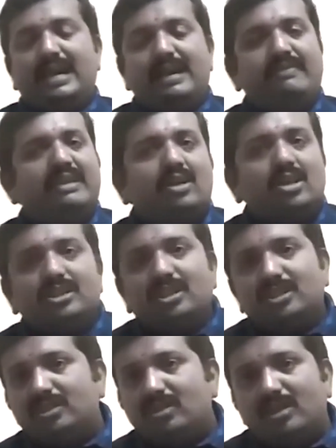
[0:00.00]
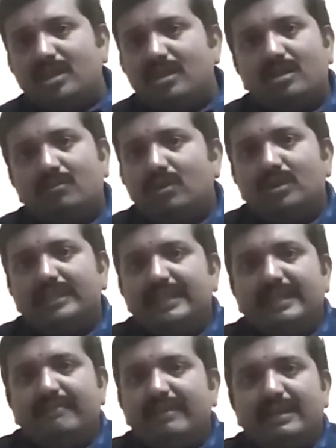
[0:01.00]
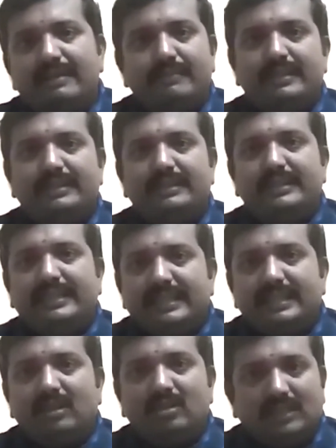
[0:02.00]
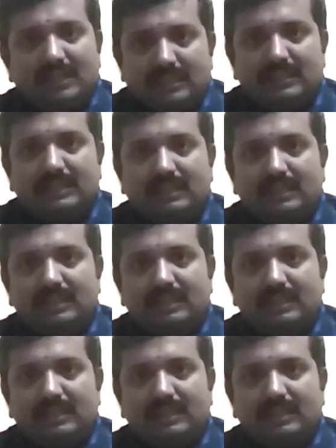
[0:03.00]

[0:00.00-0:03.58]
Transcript: And we are not just talking about the environment here on Earth.